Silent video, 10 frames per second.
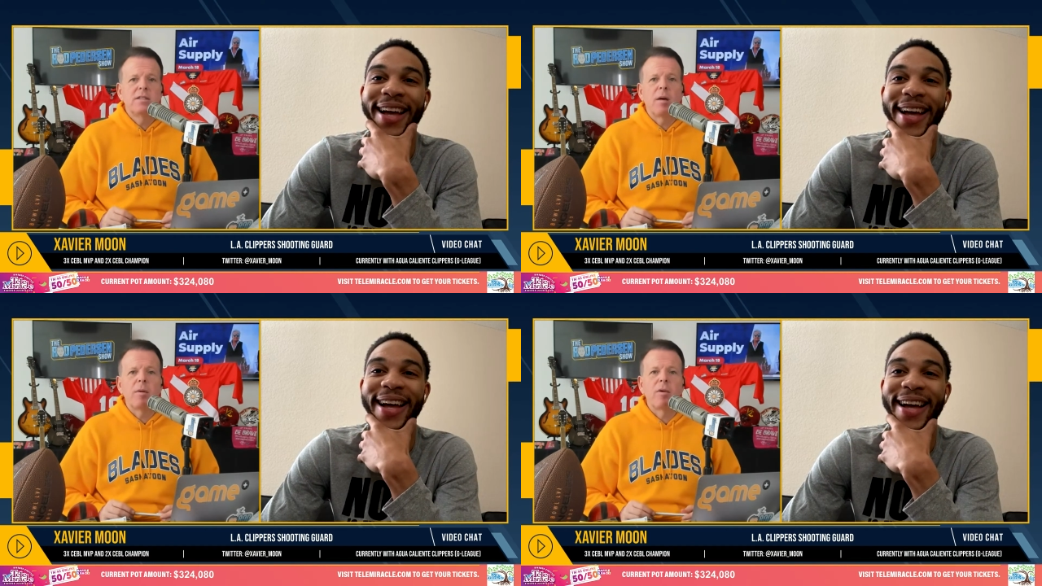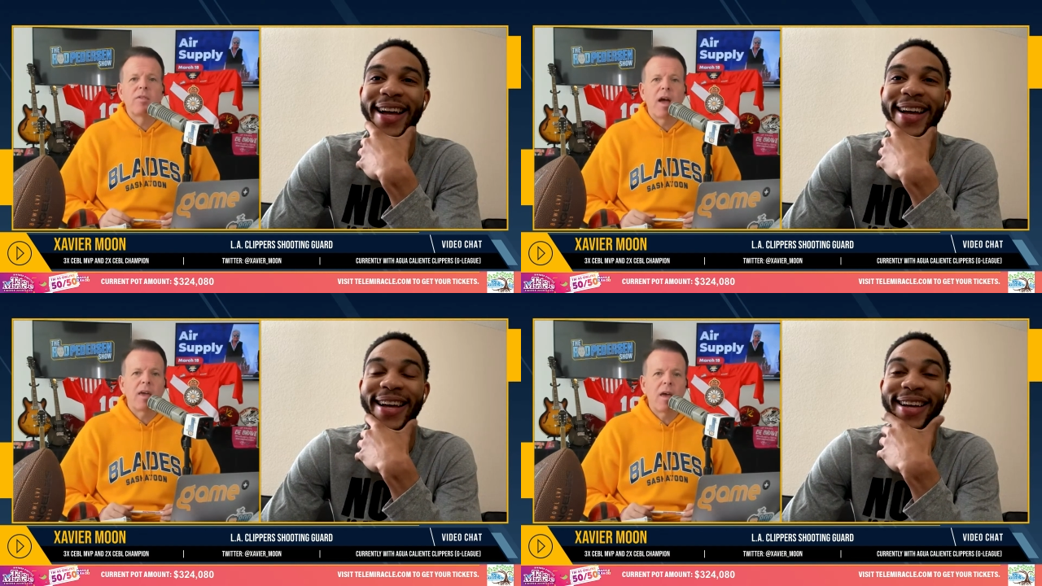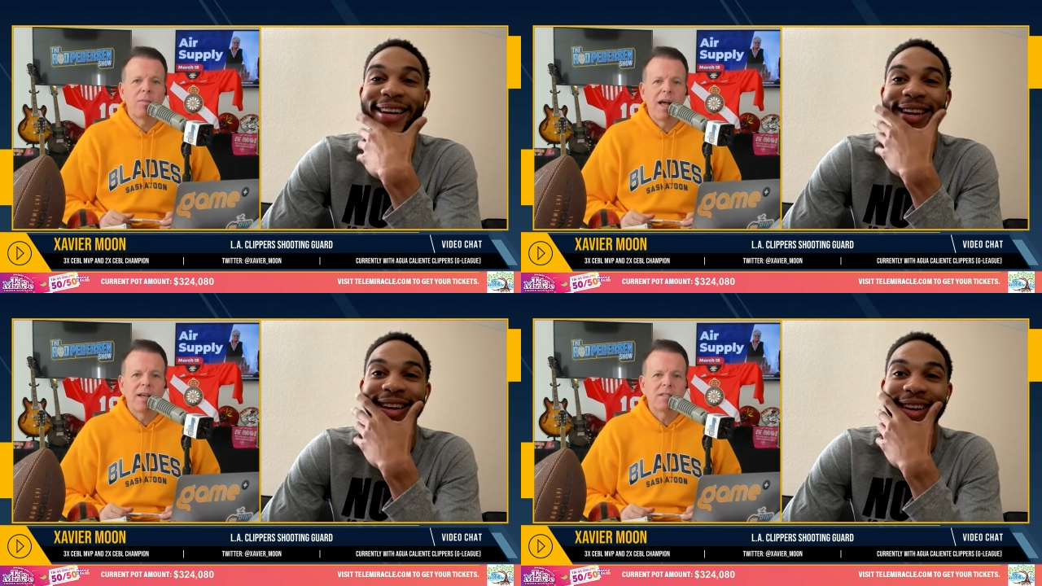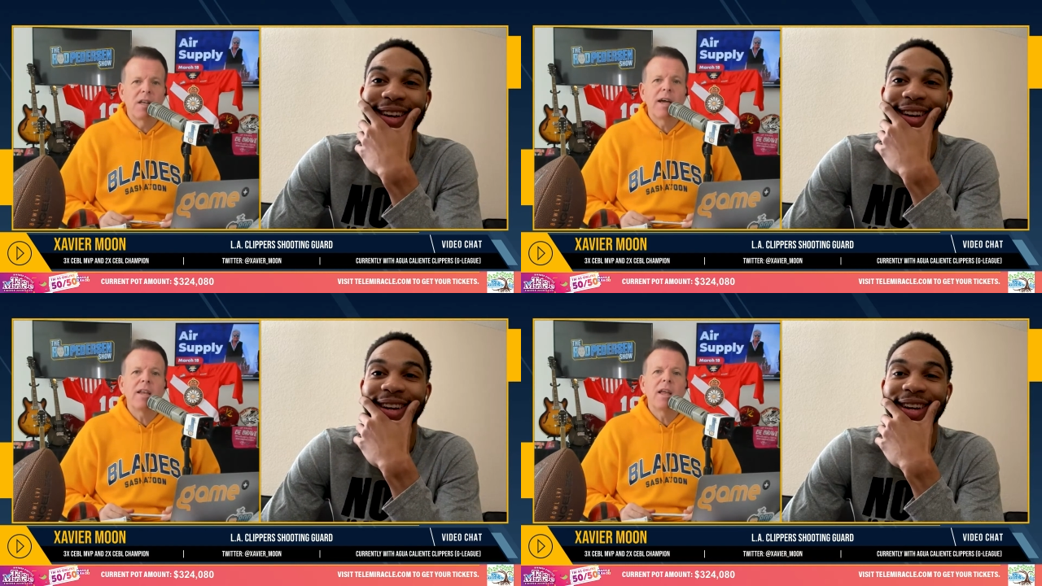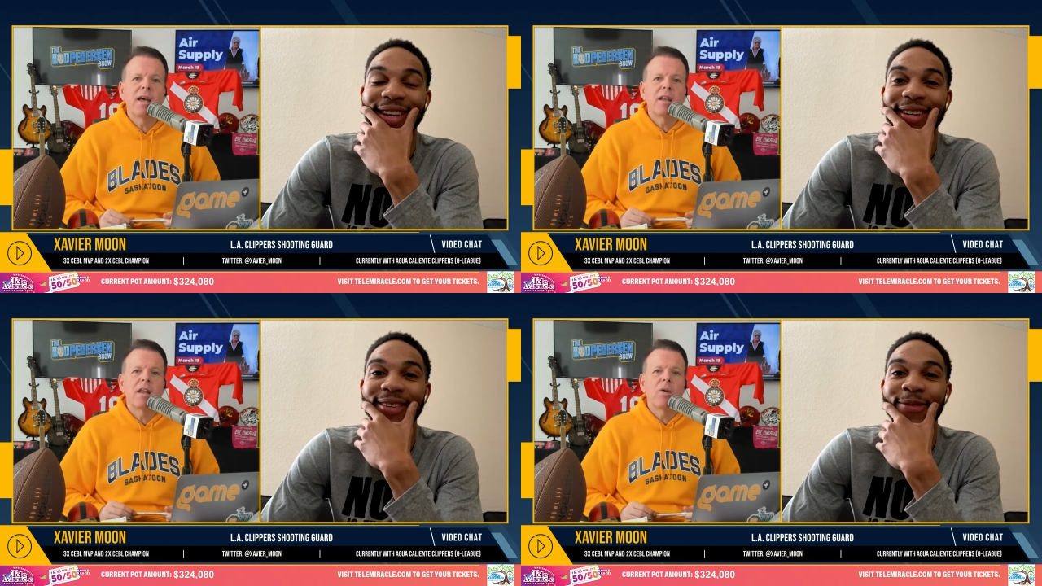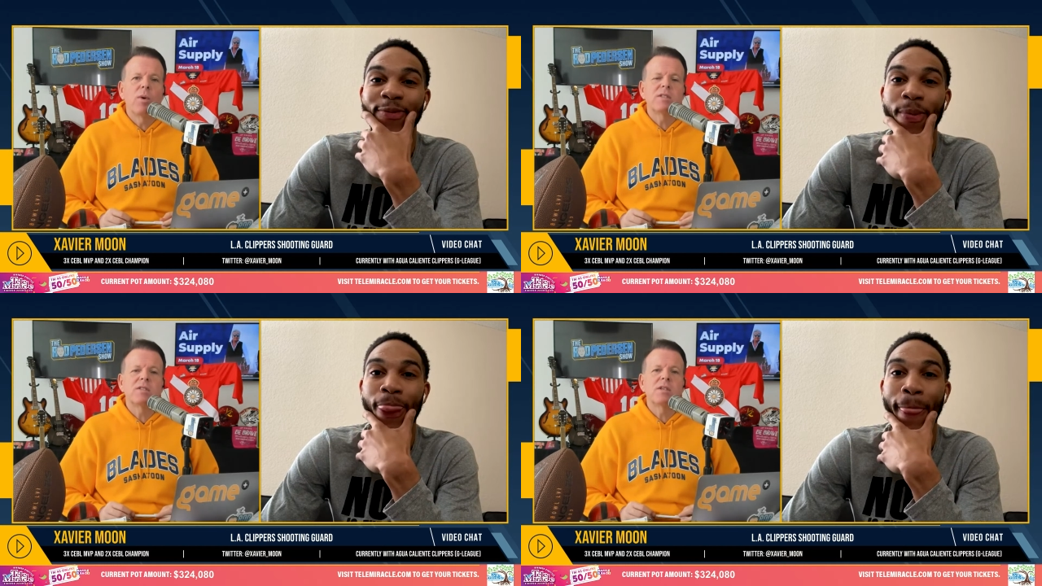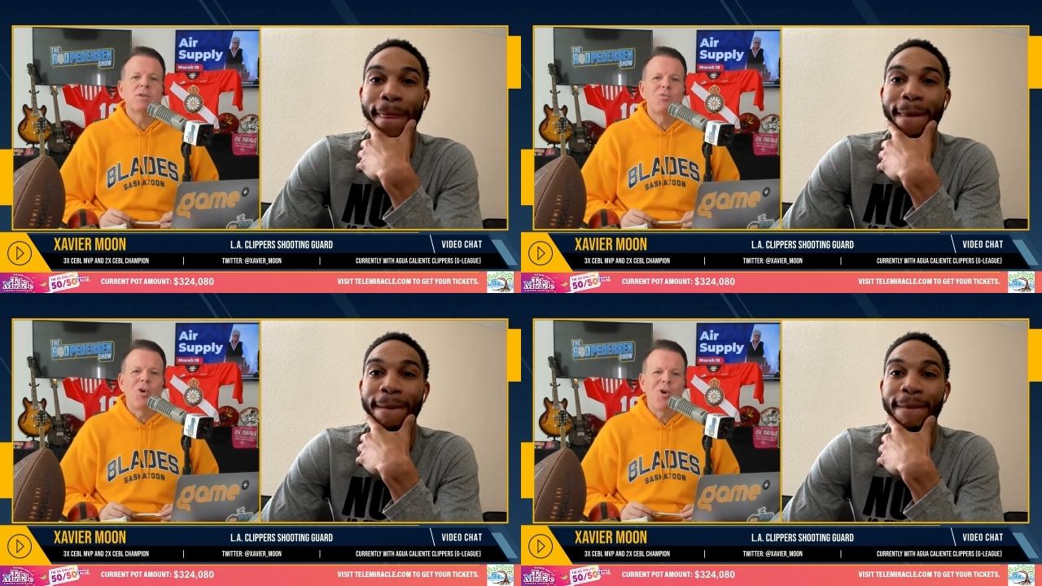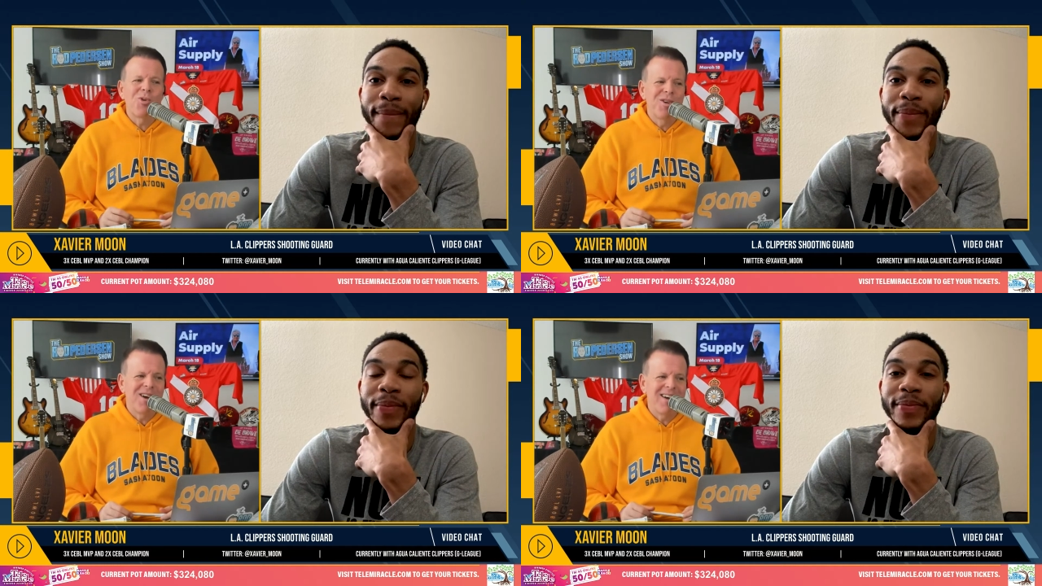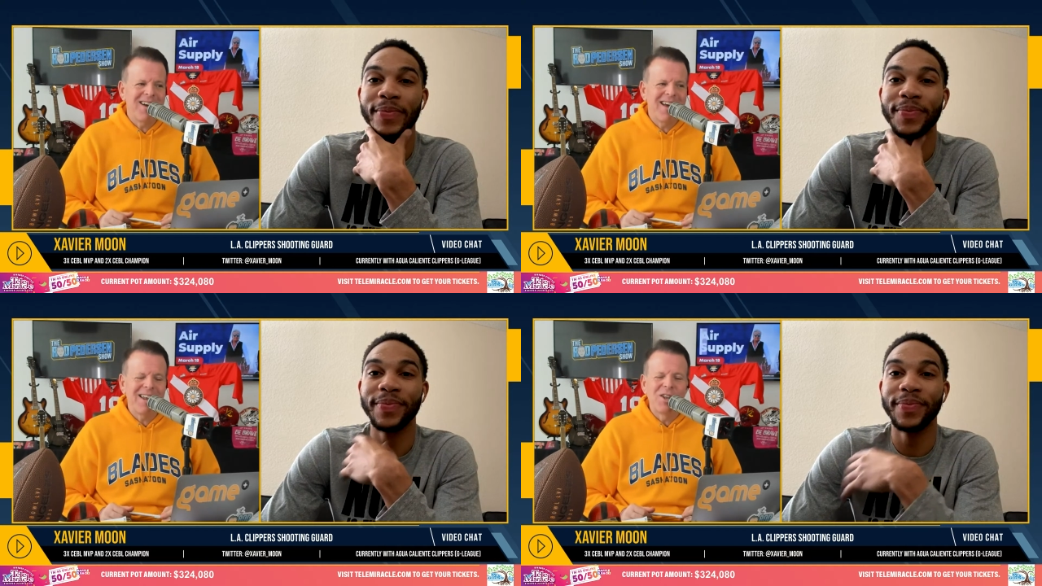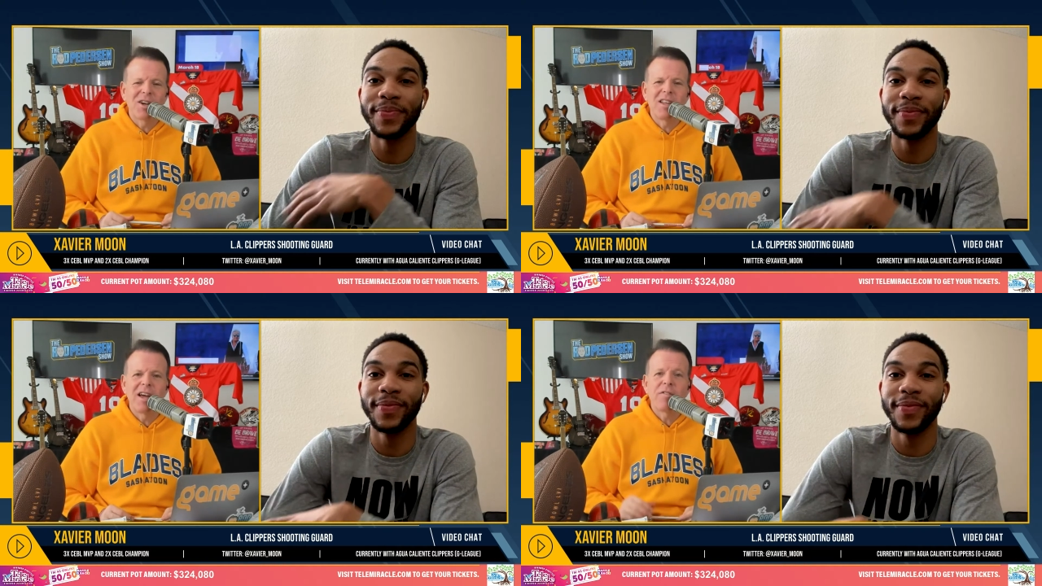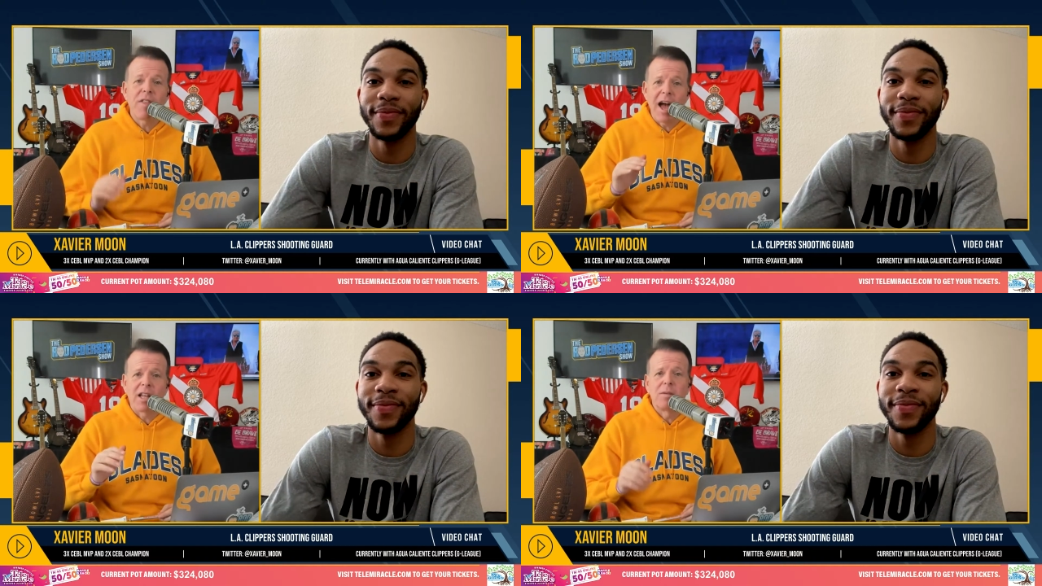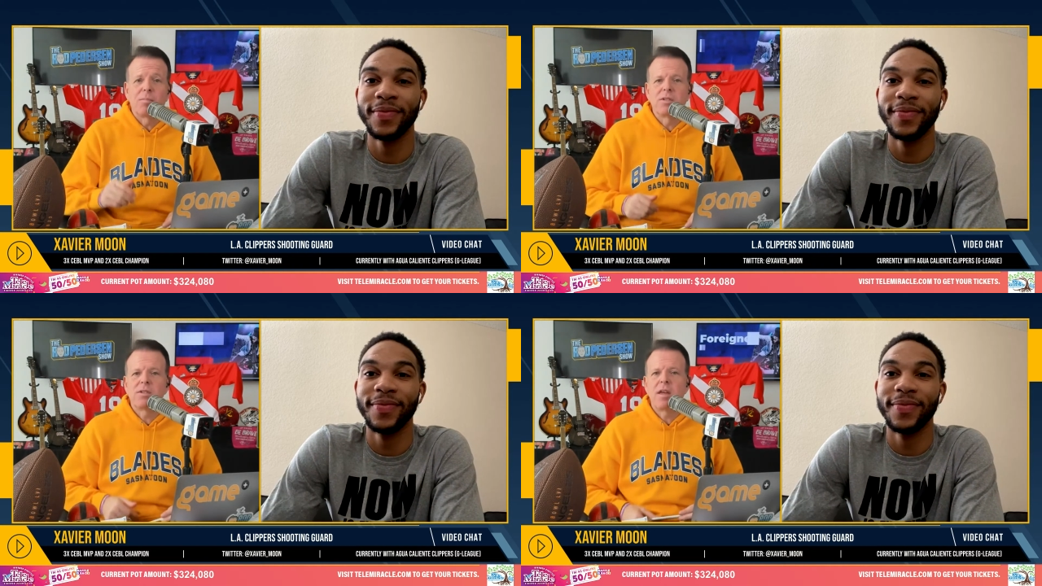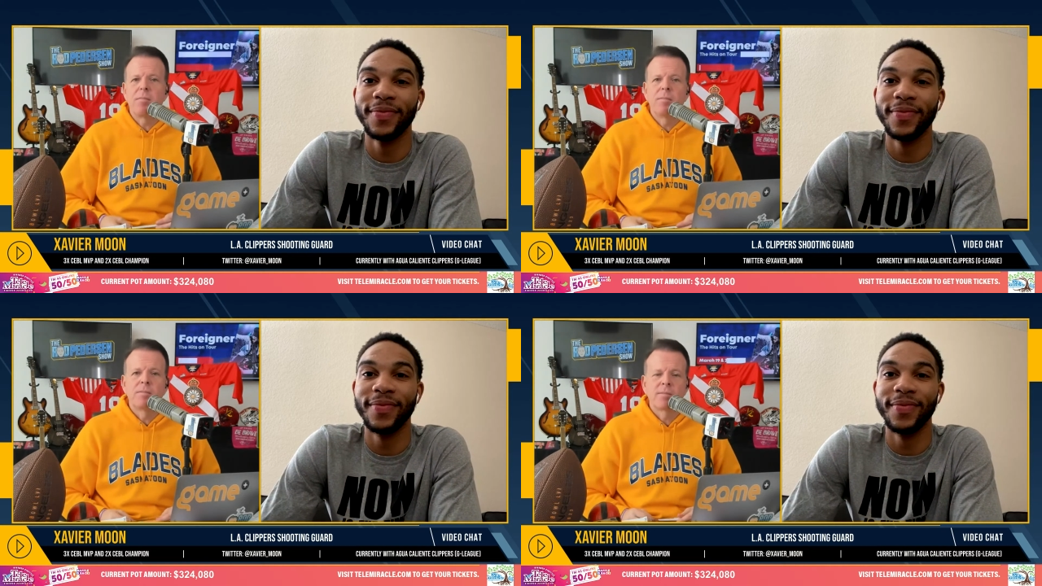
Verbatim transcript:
Speaker 1: Tell me about that game last night, and uh, what's the road uh, ahead look like for that Clippers team?